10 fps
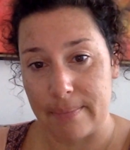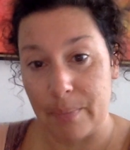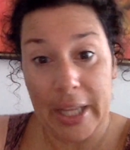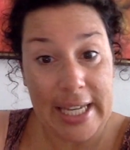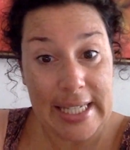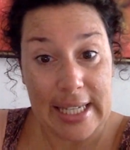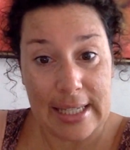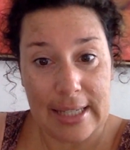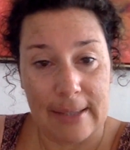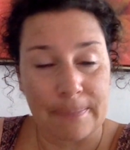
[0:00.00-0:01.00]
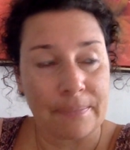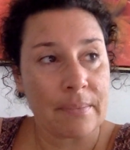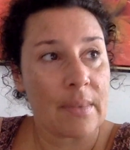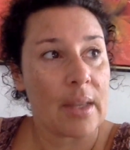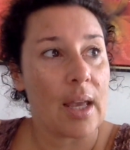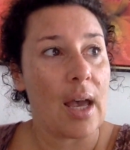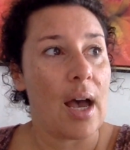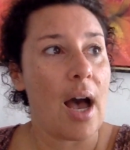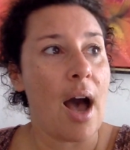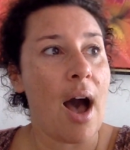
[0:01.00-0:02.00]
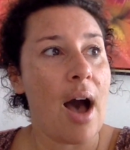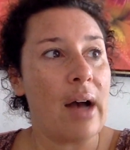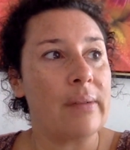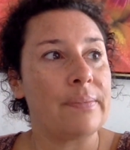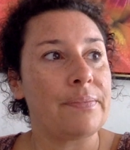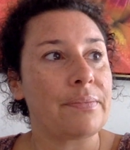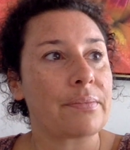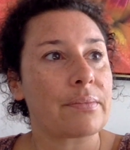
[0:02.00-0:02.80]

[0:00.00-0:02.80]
places. And